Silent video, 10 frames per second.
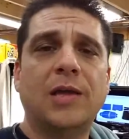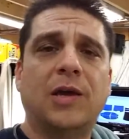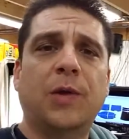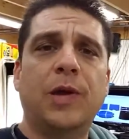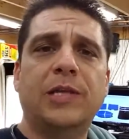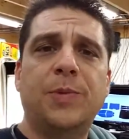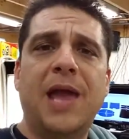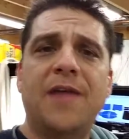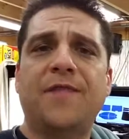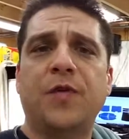You can reach
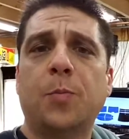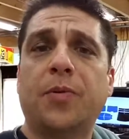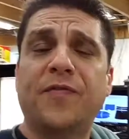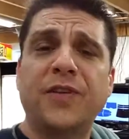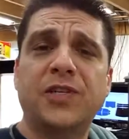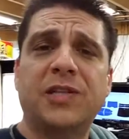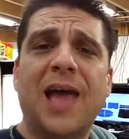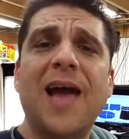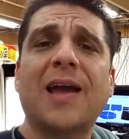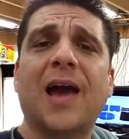me at
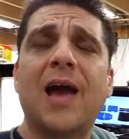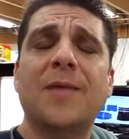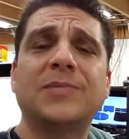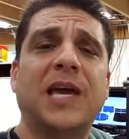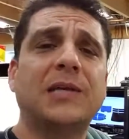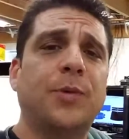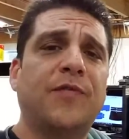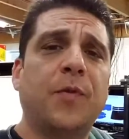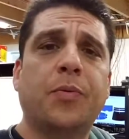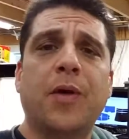filmproficient.com, text me
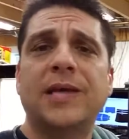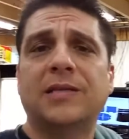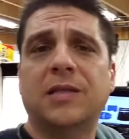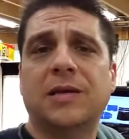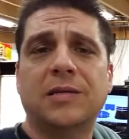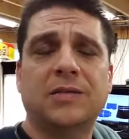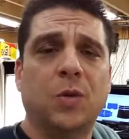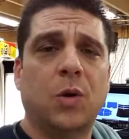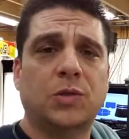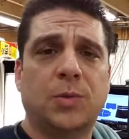for price lists
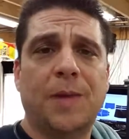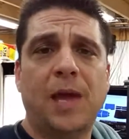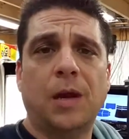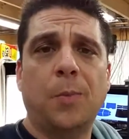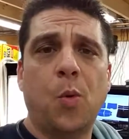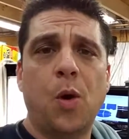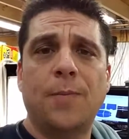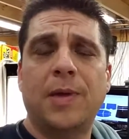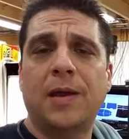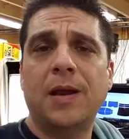or to make an
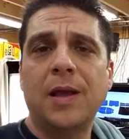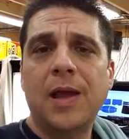appointment.